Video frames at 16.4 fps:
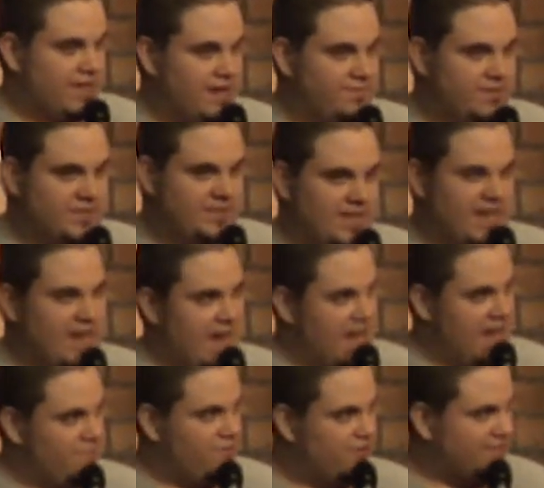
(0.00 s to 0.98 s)
I'd have to say,
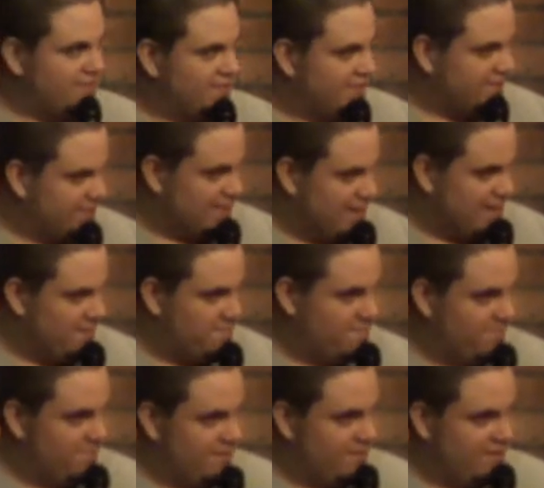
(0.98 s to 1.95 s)
and every single
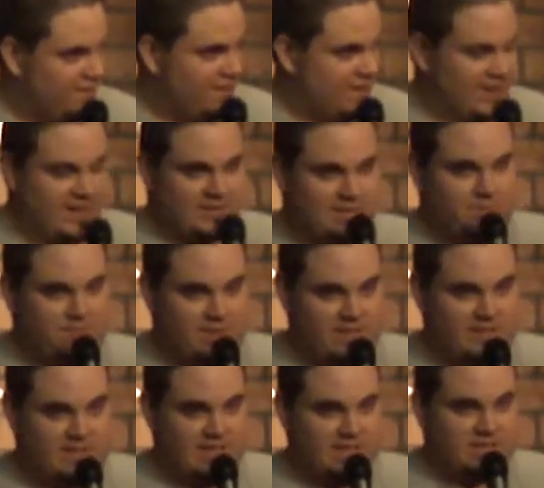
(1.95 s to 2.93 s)
time he gets to
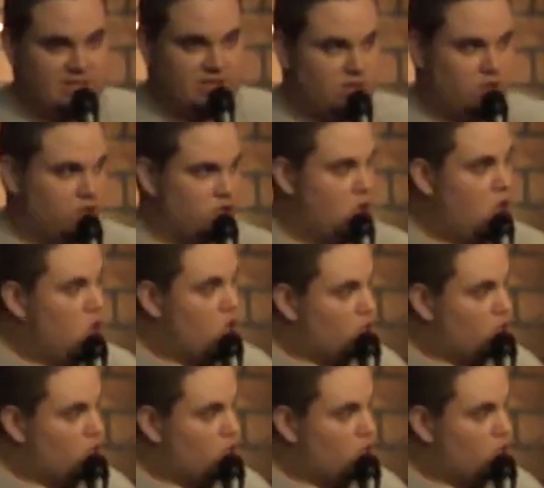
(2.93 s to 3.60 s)
Penn Station, he goes,